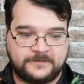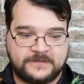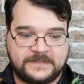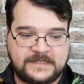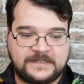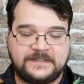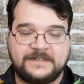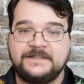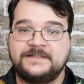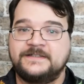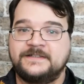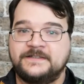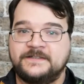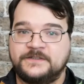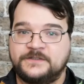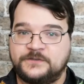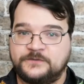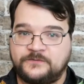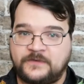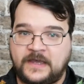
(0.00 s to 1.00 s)
killing to
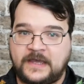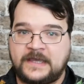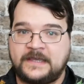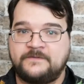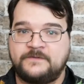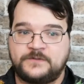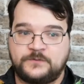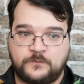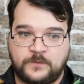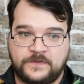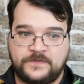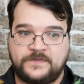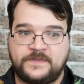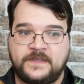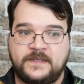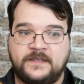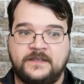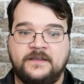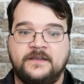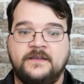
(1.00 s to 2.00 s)
survive is one
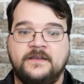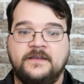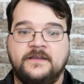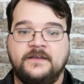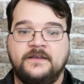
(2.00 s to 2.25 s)
thing,